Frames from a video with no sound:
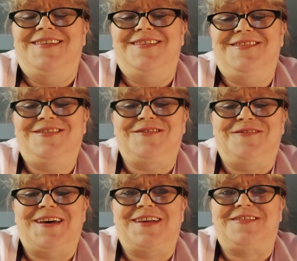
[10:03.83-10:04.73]

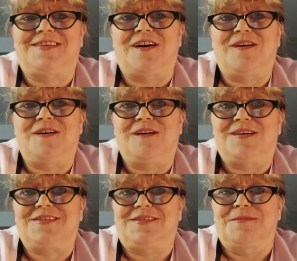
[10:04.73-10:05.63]
So that's
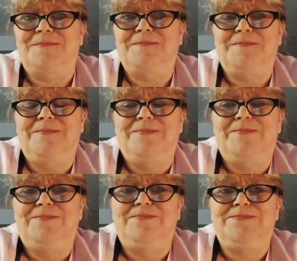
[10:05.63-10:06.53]
awesome.
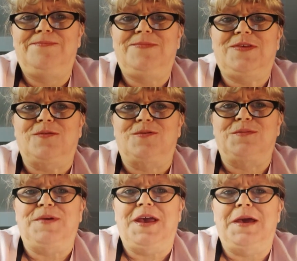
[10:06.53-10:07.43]
So
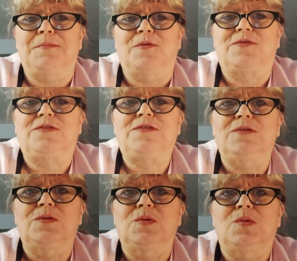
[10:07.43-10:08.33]
to be able
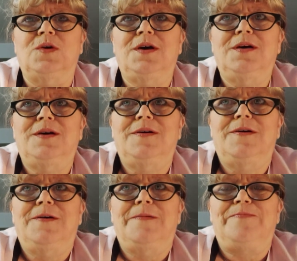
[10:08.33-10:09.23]
to
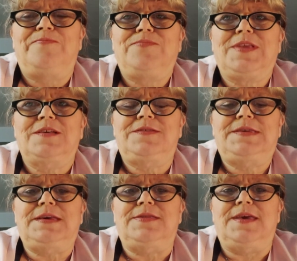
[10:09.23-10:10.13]

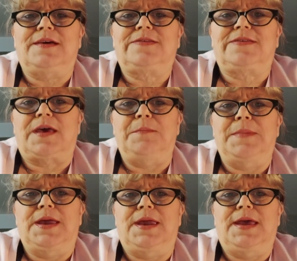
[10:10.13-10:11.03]
see the
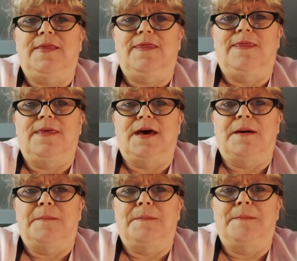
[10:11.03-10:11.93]
excitement in
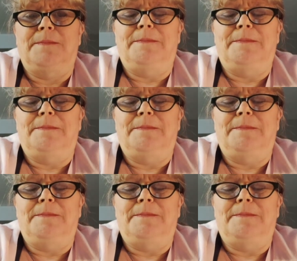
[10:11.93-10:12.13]
them.